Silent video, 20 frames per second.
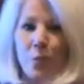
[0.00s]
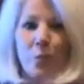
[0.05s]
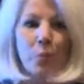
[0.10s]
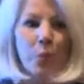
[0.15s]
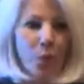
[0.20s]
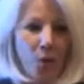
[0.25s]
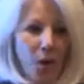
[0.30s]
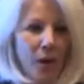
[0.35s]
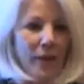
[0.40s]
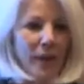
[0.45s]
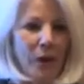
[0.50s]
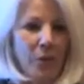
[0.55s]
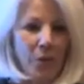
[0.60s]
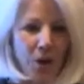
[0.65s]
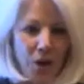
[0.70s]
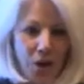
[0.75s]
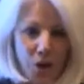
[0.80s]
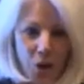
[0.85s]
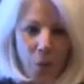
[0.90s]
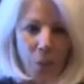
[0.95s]
Boy, they
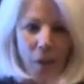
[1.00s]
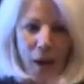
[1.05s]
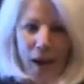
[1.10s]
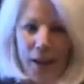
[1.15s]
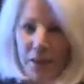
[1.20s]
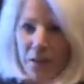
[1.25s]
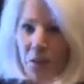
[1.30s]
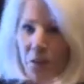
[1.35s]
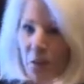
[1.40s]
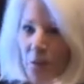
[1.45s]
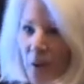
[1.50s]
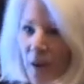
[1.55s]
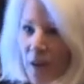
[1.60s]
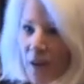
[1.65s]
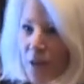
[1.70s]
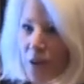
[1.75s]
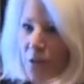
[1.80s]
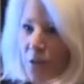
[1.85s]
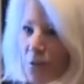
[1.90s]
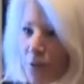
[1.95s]
want to go back to the way
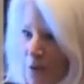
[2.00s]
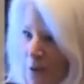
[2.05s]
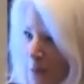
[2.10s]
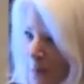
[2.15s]
it used to